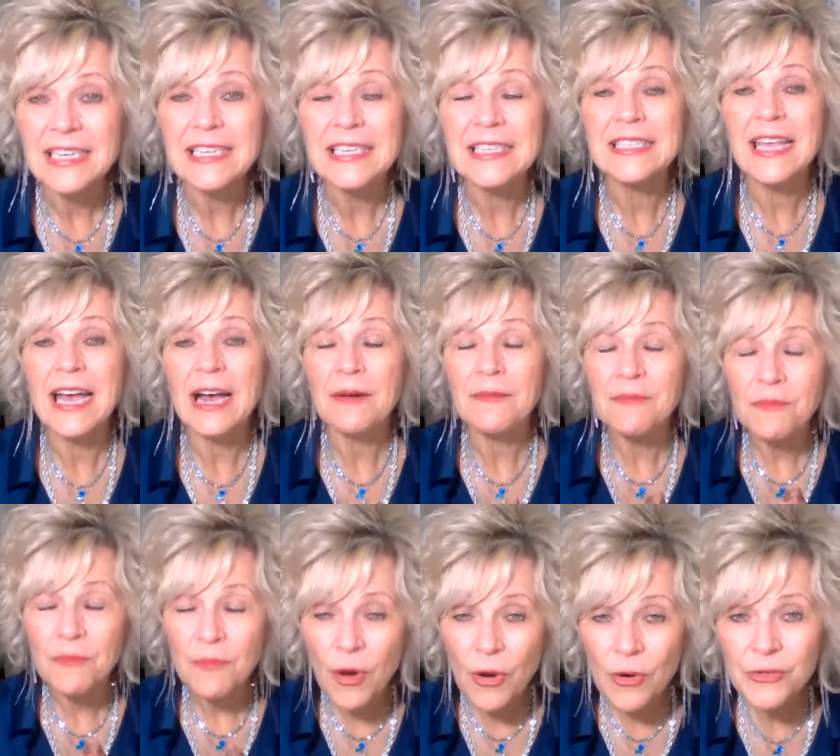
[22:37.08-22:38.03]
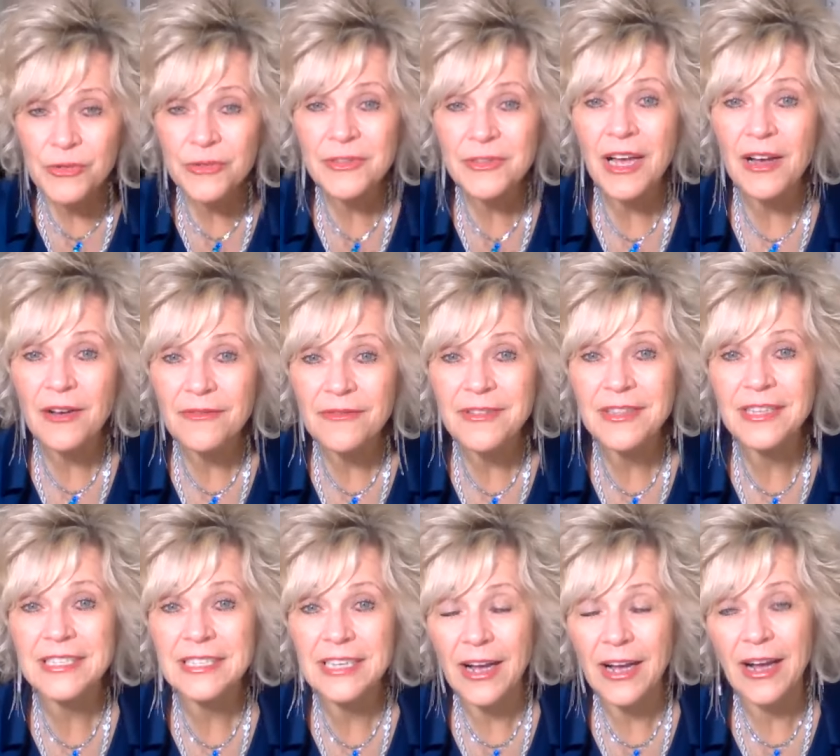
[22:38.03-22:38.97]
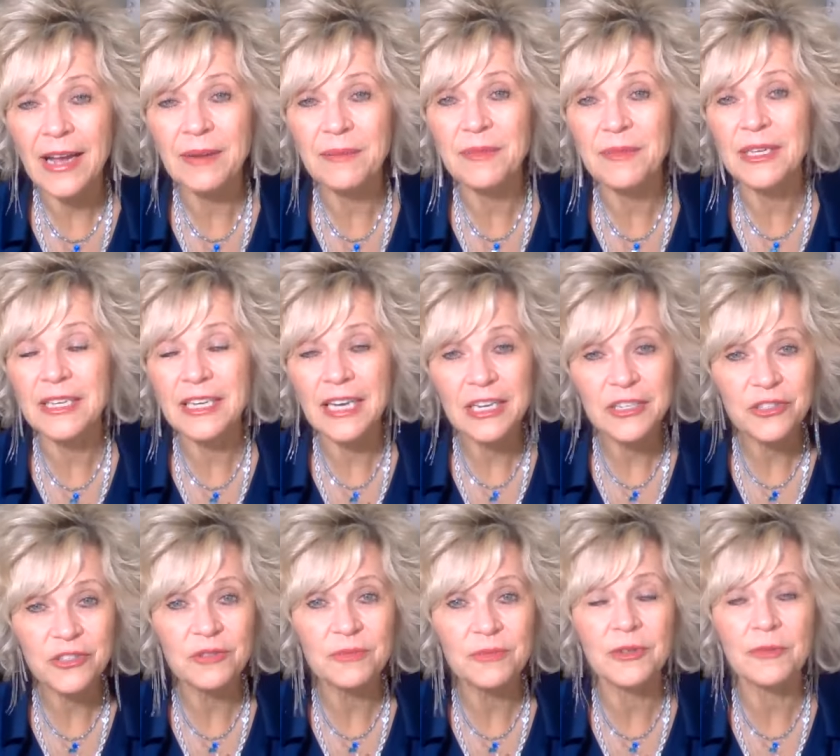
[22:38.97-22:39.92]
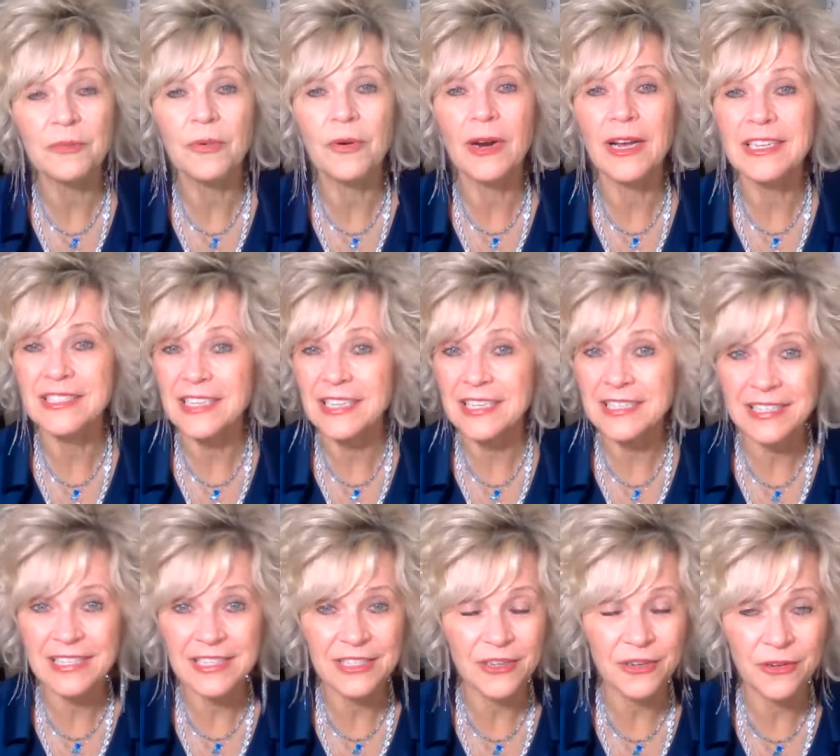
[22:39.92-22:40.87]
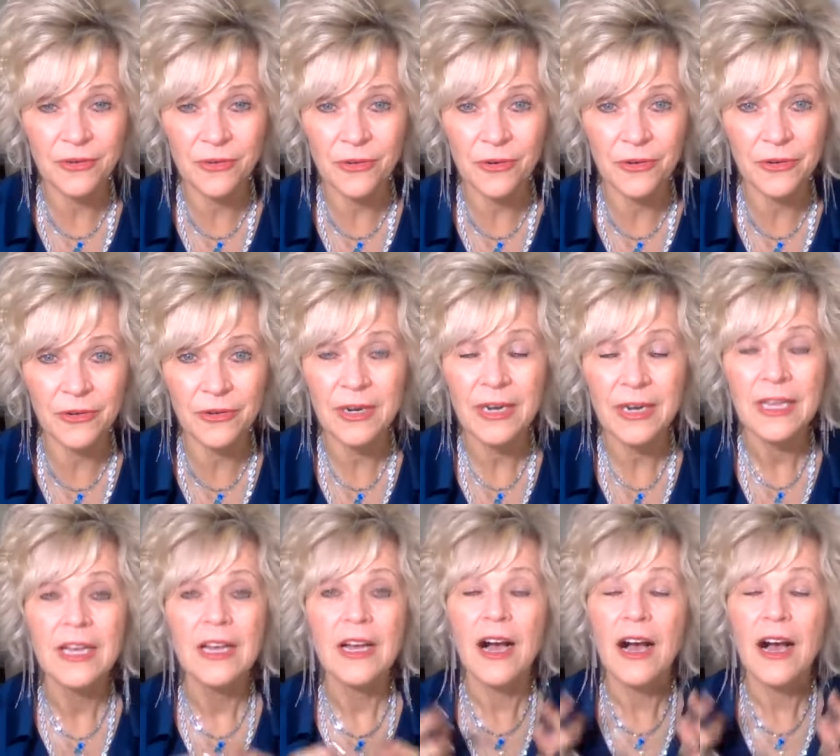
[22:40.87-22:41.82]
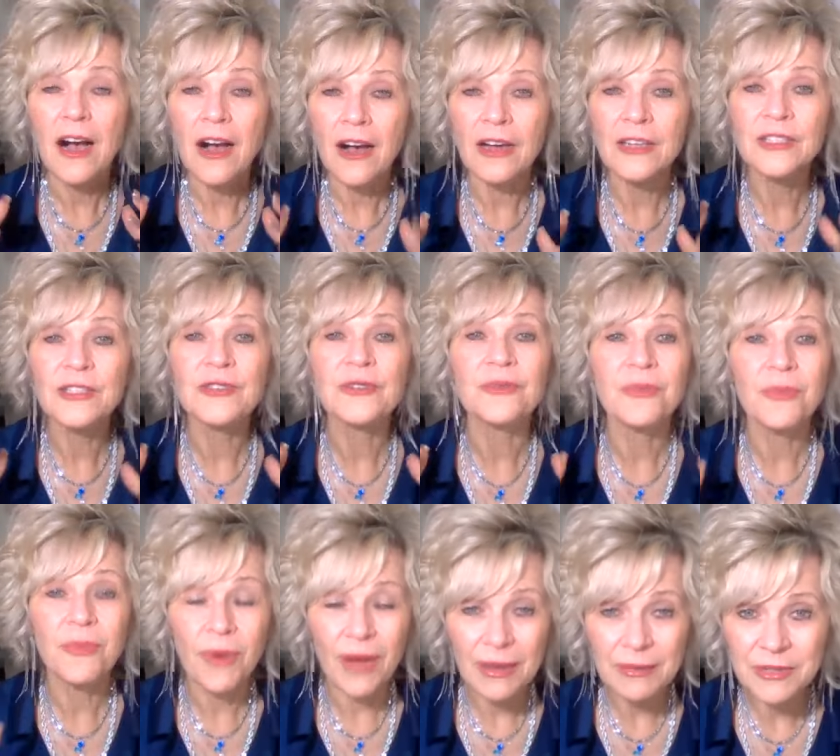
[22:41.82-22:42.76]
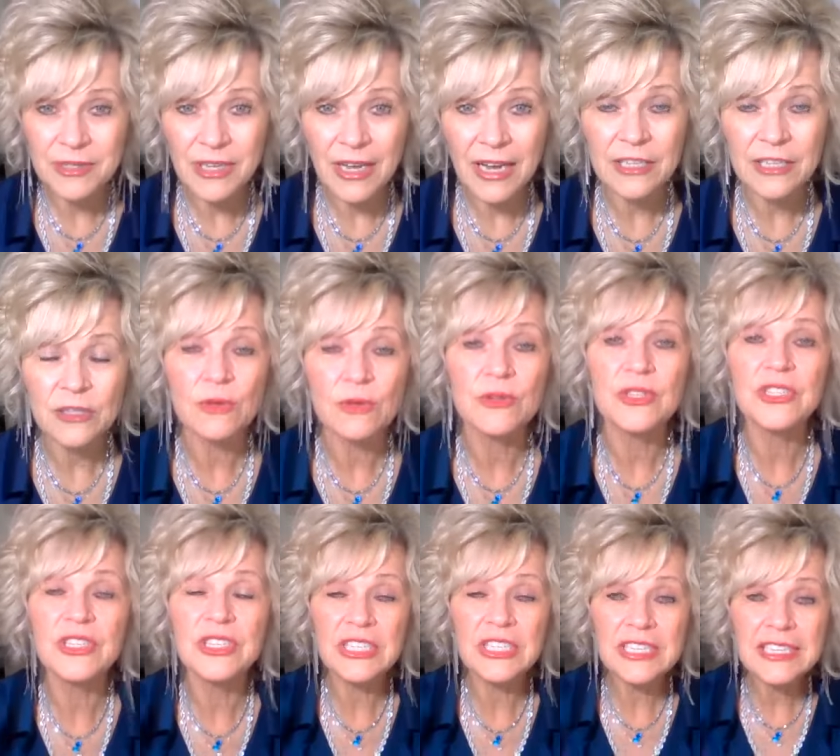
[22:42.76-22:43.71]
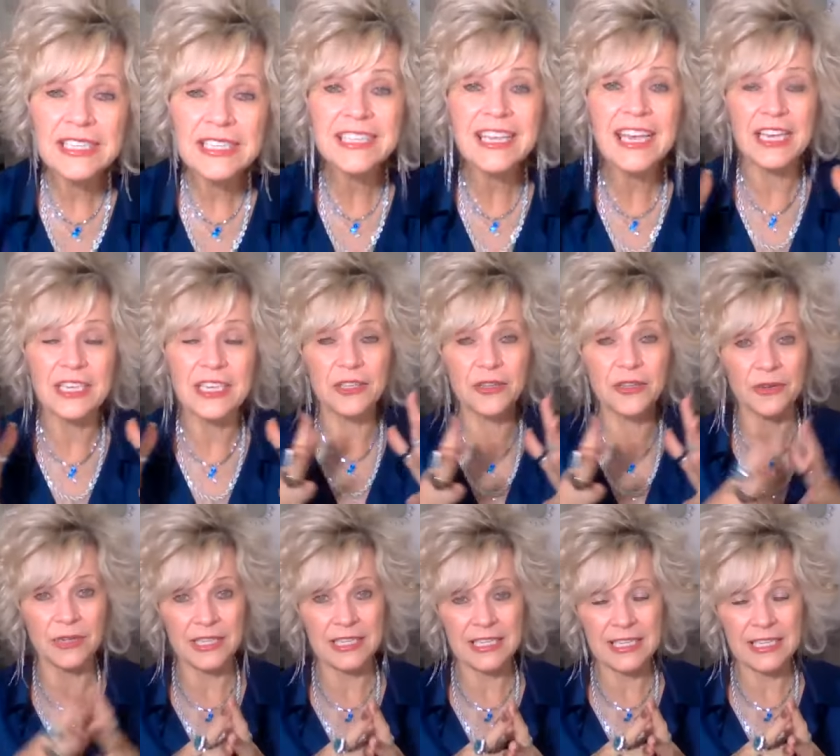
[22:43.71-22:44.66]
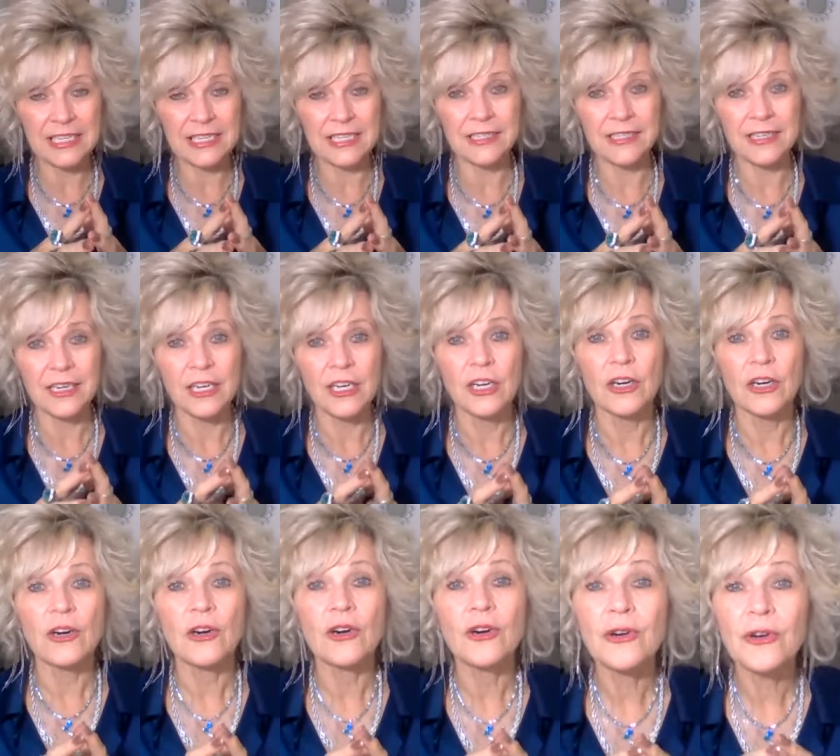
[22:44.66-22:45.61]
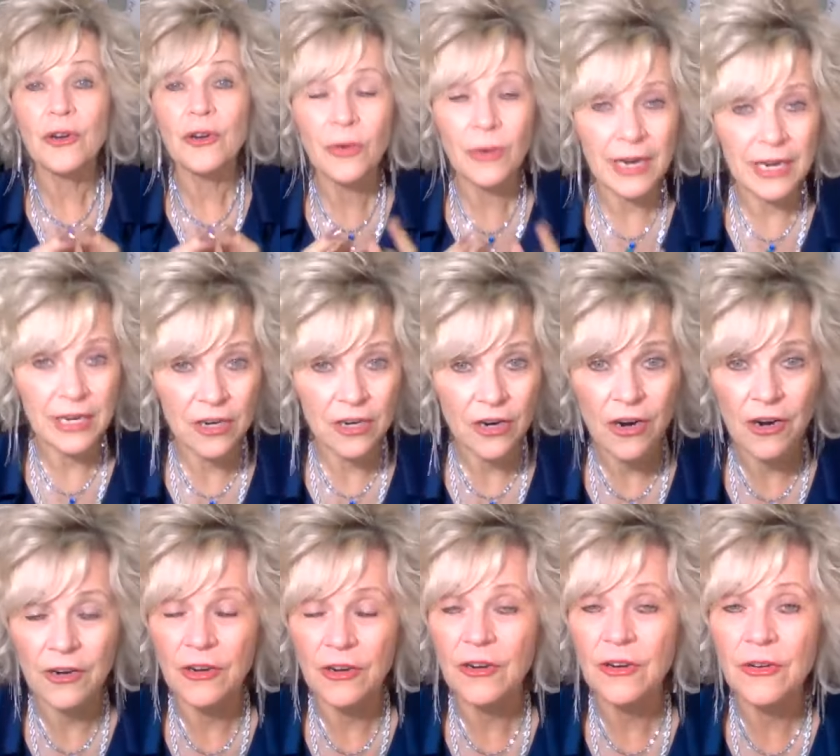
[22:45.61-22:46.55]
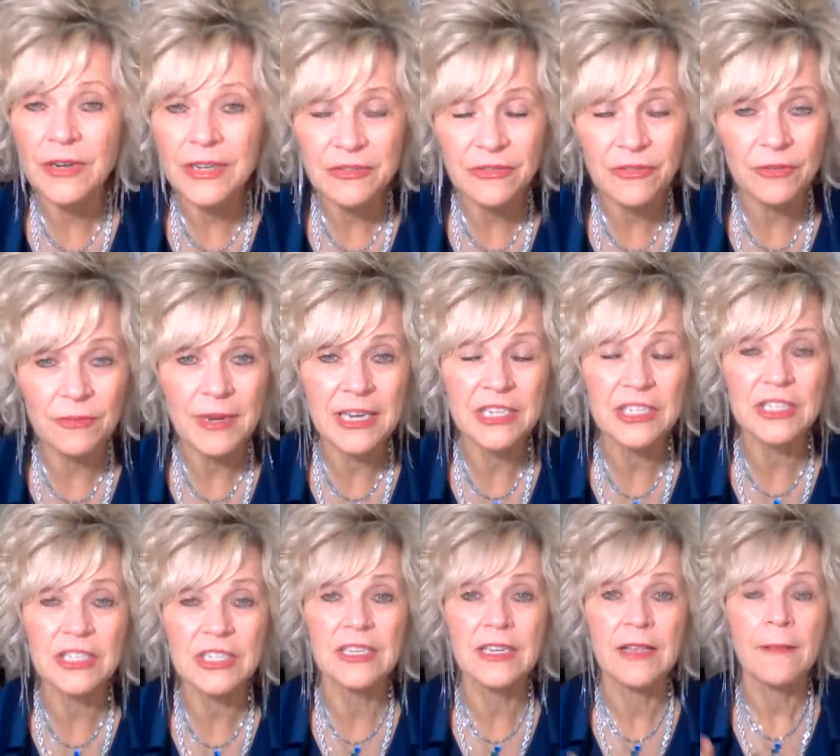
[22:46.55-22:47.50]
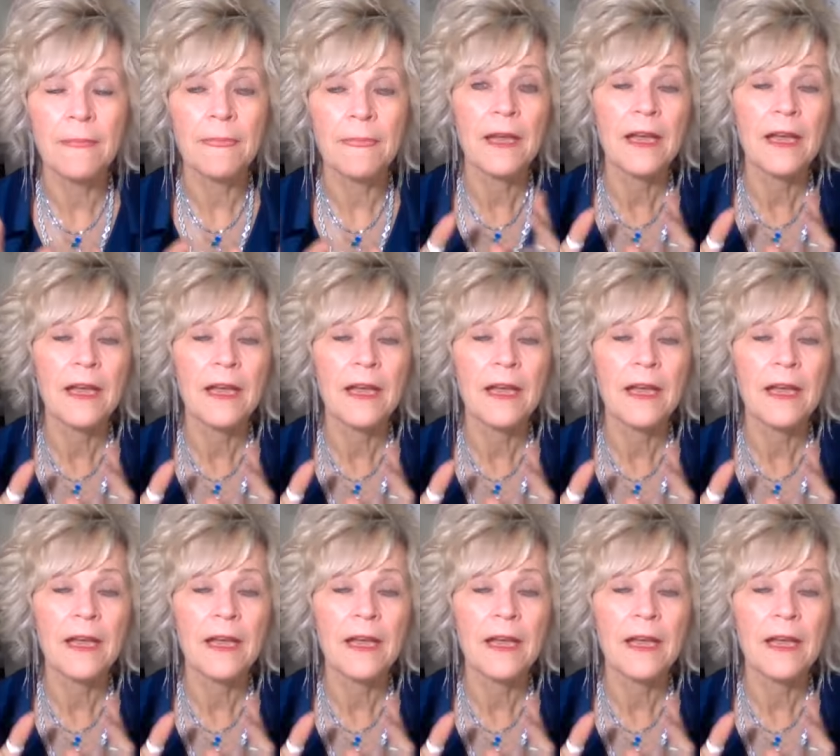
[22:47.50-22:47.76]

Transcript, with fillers: is that most of the time the customer processes her order on your website. So she's entering in her credit card, her information,